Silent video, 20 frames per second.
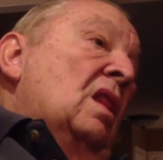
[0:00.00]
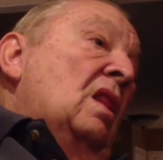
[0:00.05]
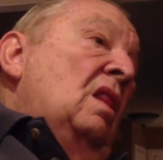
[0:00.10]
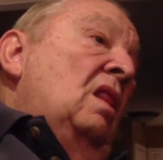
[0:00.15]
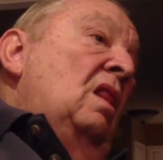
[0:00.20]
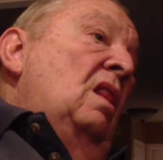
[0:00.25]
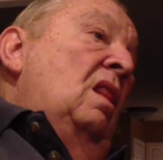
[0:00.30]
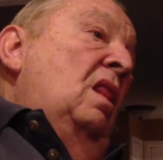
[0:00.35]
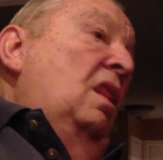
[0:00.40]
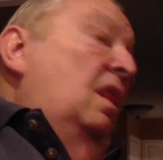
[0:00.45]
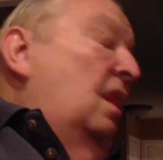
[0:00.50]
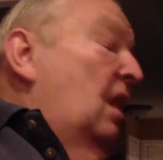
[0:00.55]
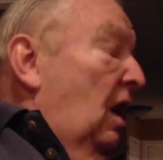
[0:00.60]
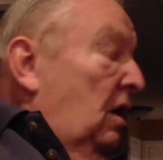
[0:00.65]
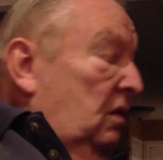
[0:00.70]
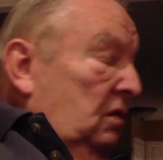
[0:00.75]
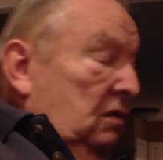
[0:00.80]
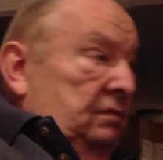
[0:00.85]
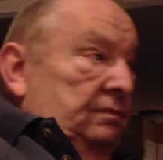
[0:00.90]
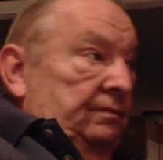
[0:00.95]

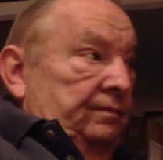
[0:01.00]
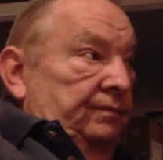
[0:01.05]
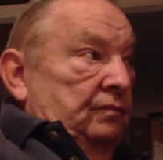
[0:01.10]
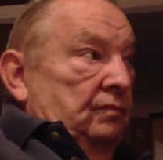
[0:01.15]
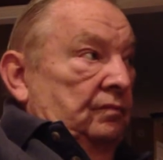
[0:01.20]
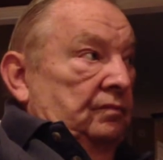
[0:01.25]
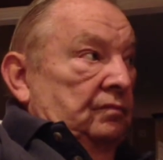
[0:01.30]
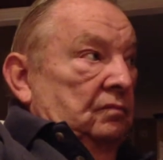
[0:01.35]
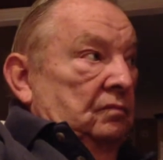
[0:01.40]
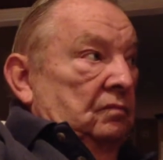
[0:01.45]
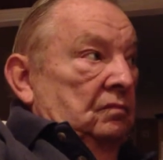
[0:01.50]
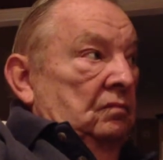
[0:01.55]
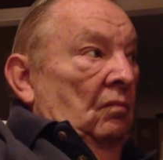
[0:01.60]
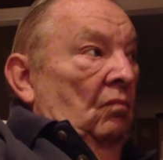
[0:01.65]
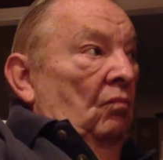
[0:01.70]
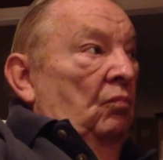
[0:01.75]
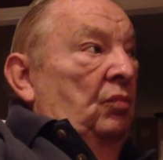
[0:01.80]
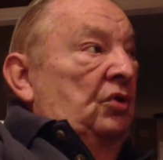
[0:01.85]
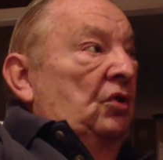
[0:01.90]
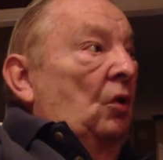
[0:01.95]
No,
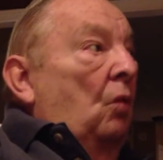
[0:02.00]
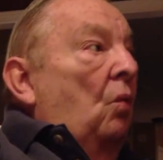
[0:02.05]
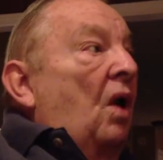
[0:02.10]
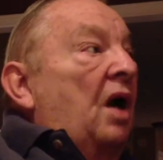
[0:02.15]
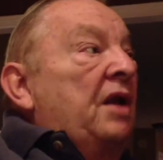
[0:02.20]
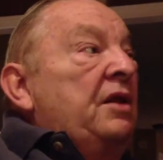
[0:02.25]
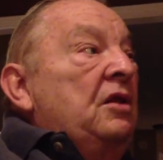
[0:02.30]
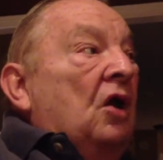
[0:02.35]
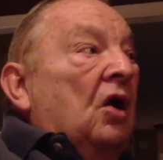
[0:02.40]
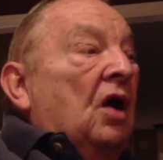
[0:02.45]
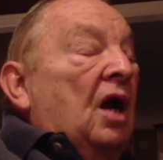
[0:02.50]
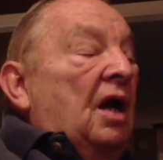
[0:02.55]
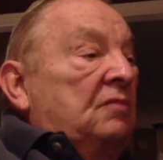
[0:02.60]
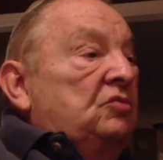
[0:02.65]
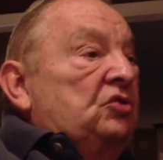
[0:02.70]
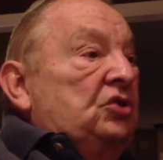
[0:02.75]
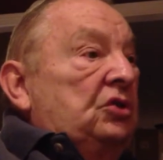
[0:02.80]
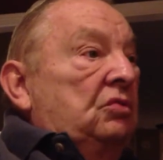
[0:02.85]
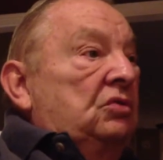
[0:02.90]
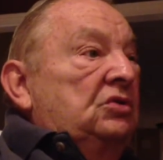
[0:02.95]
oh, but the one crime
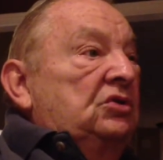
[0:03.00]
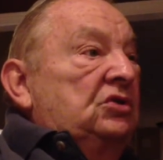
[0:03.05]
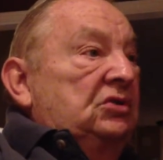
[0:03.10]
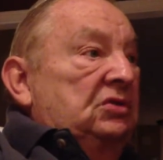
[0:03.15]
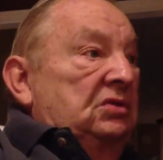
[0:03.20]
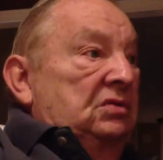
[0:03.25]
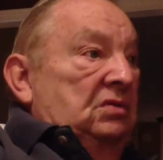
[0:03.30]
she was